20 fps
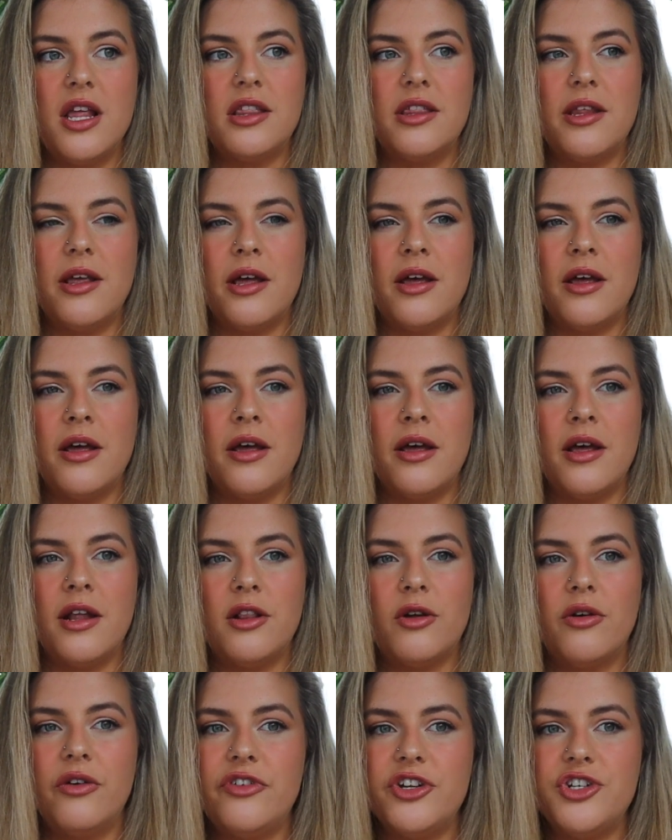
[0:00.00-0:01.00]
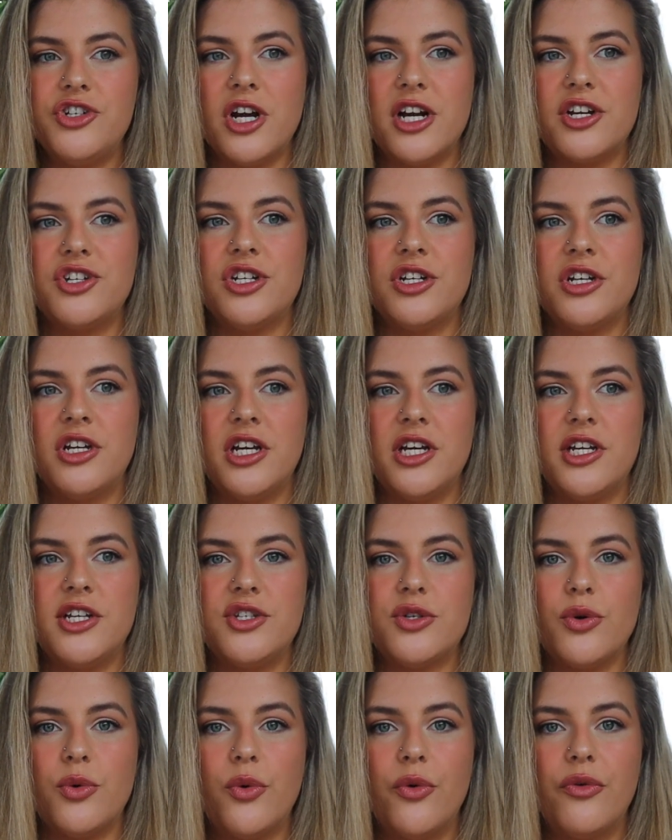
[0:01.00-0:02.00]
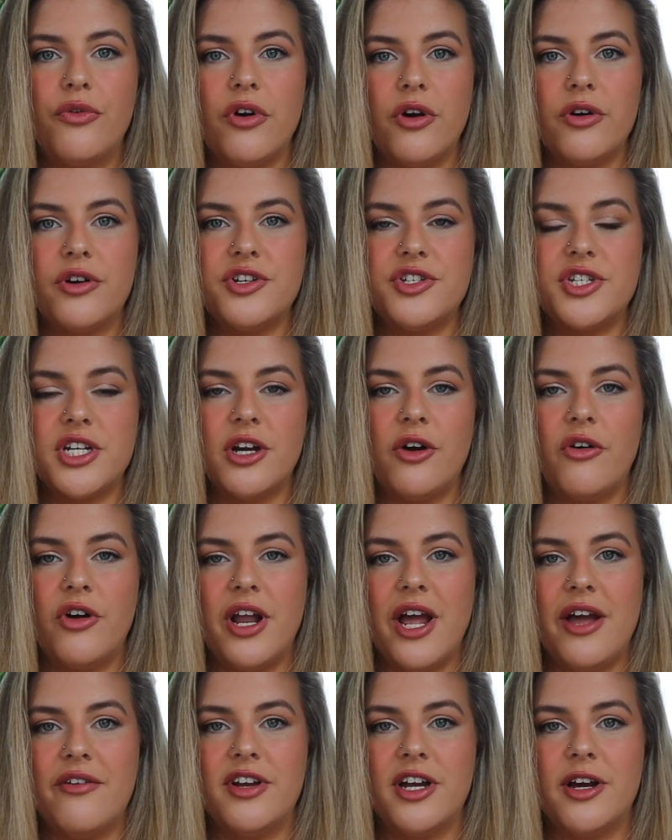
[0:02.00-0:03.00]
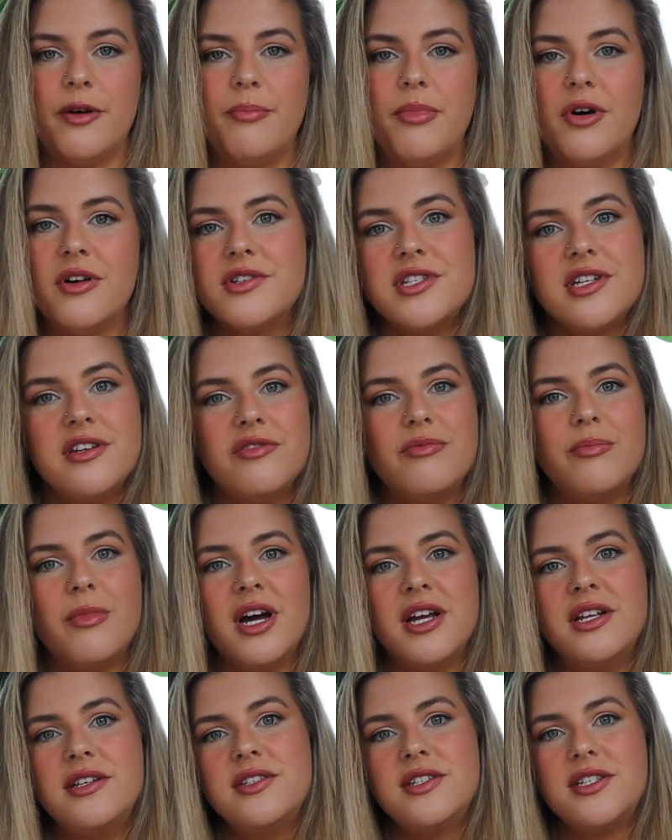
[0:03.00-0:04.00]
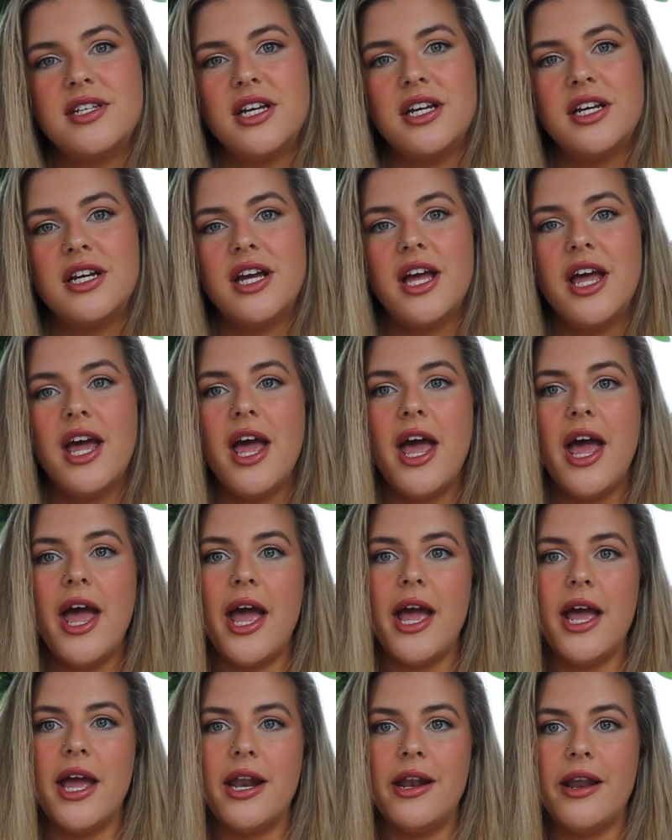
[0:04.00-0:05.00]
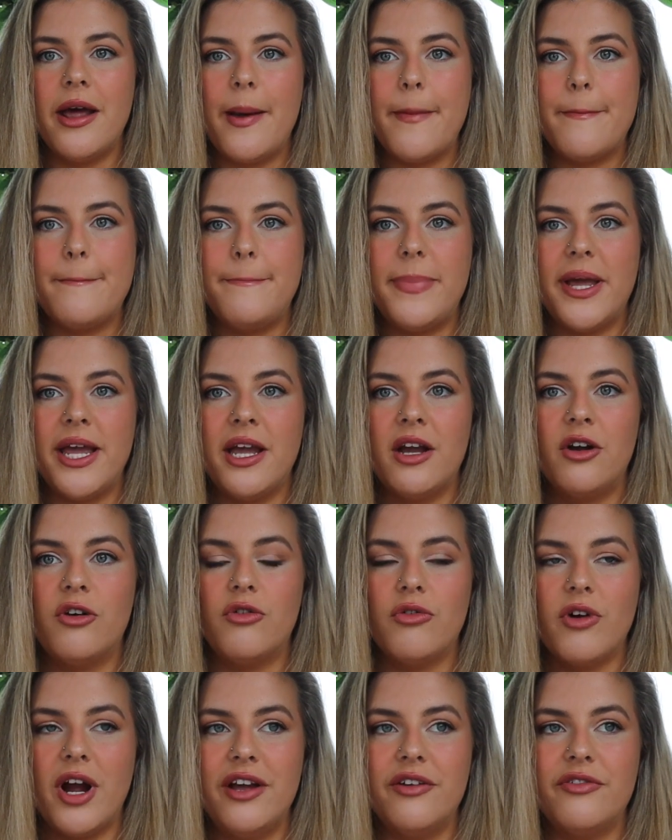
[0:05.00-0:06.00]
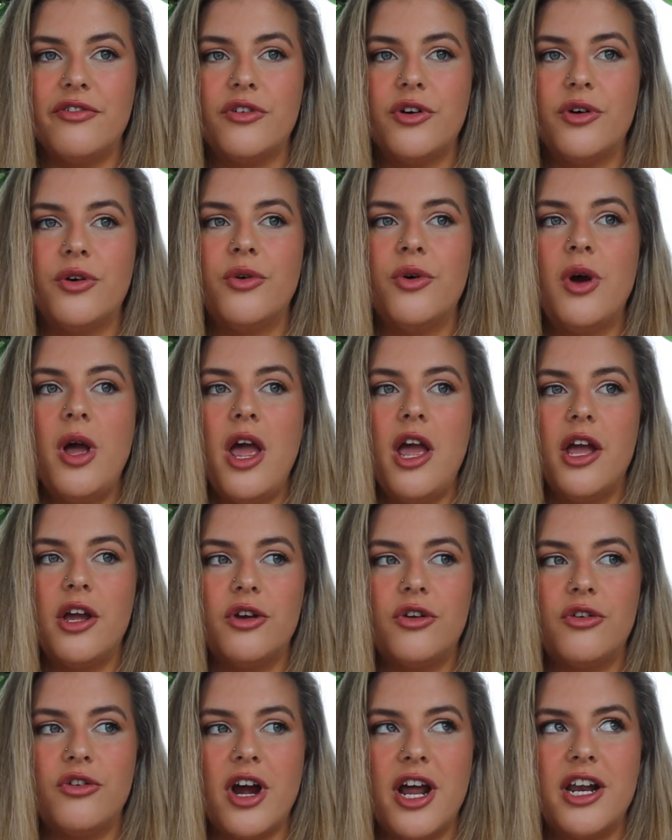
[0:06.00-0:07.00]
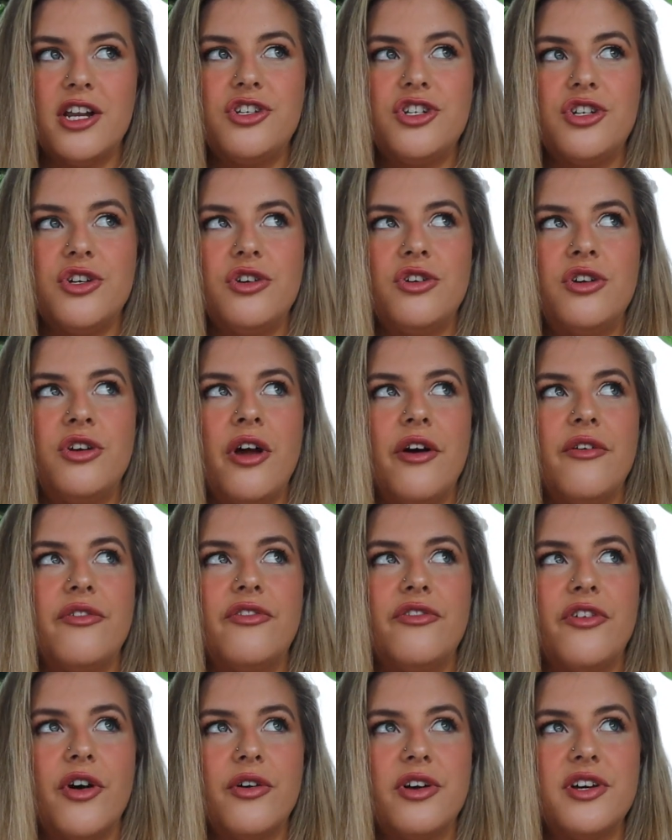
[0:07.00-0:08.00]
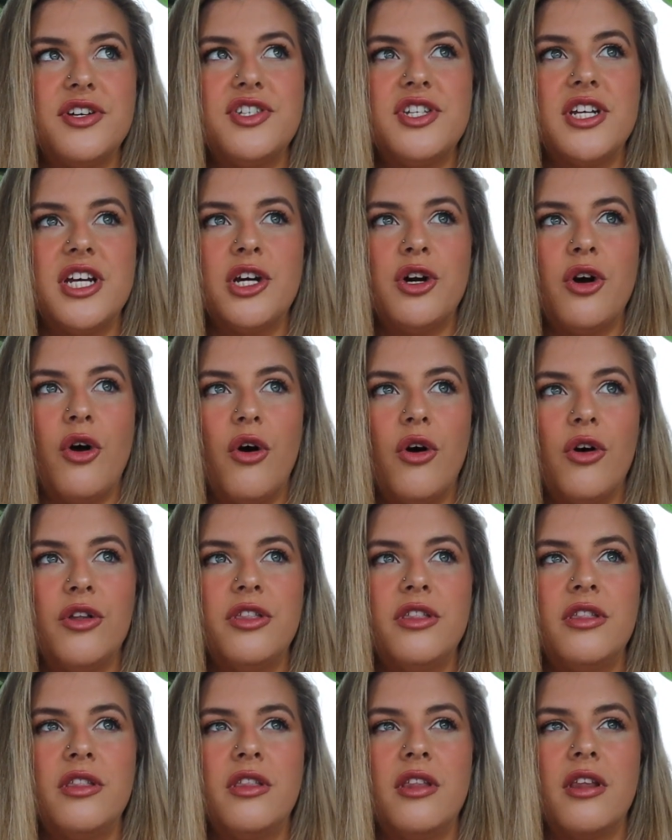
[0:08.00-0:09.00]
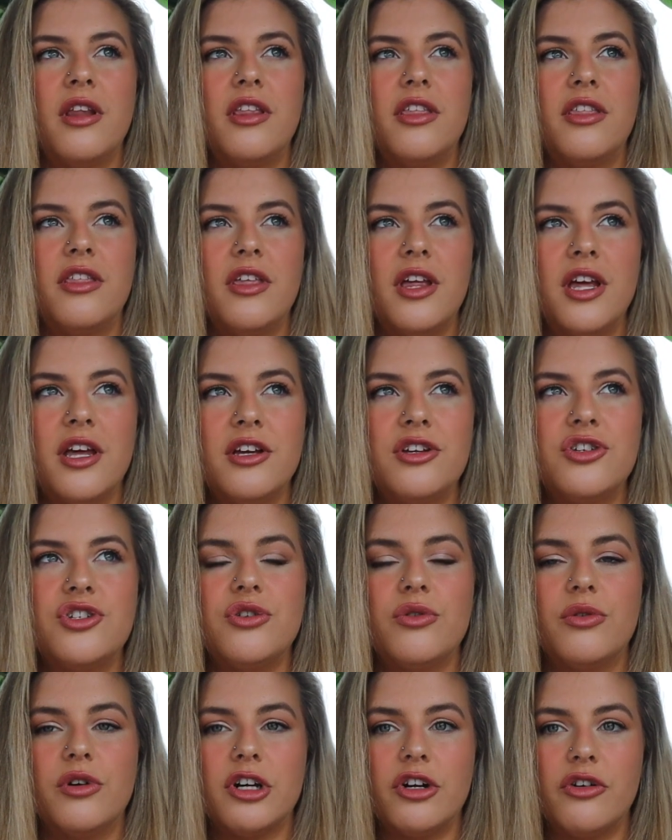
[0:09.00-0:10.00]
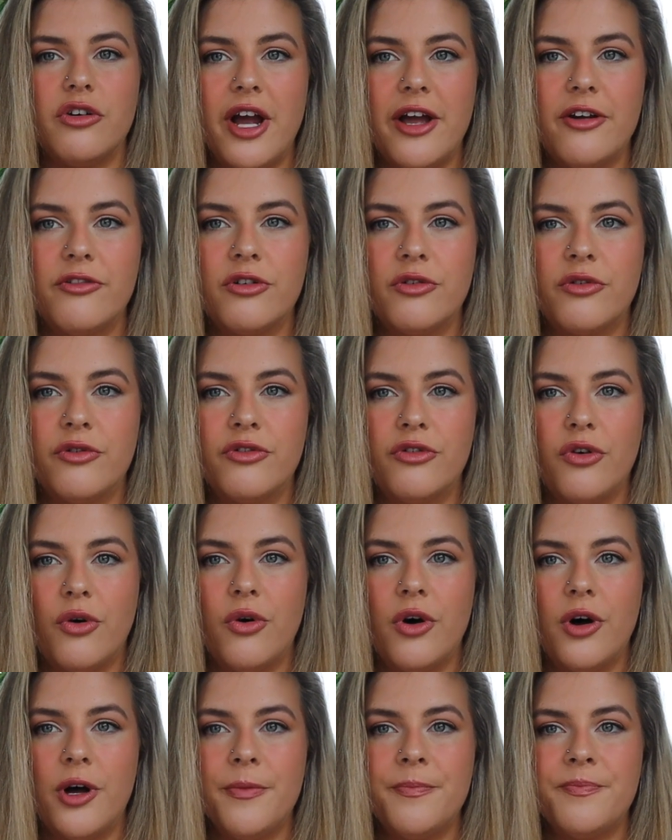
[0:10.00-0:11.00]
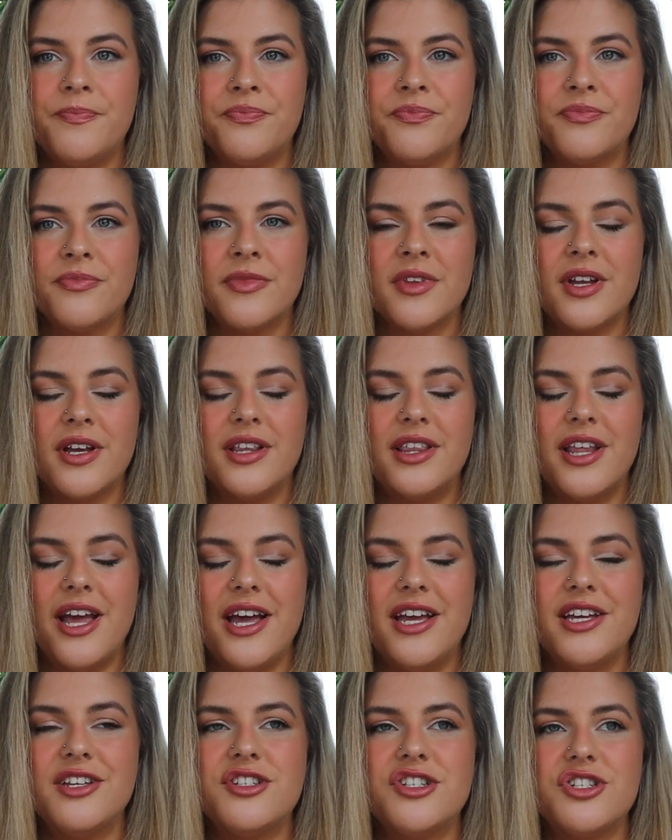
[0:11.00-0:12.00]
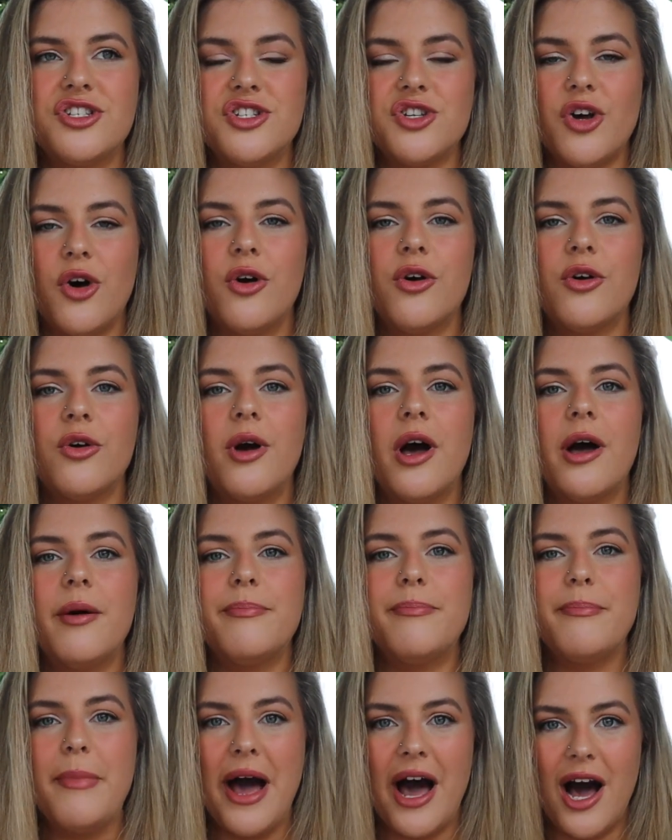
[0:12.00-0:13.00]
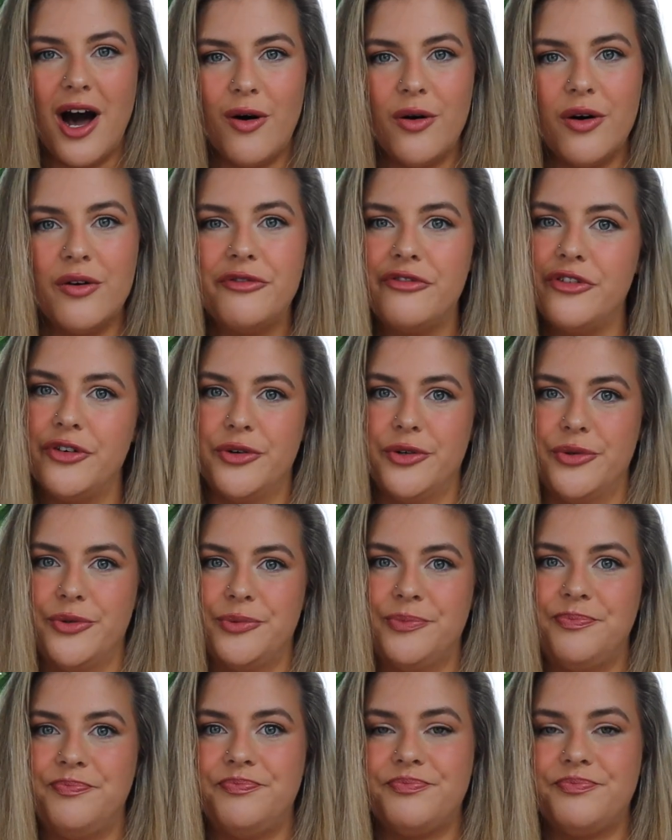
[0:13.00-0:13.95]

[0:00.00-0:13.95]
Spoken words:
the law of attraction is all focusing on having a positive mindset and being grateful, gratitude, focusing on the things you are grateful for. That is so powerful,